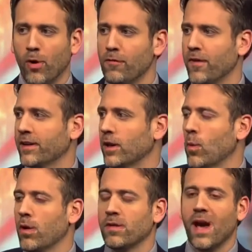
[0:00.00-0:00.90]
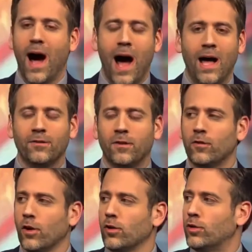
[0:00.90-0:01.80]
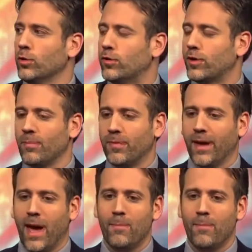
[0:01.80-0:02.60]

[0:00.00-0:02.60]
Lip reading: Burfict and what are the odds he's going to do something.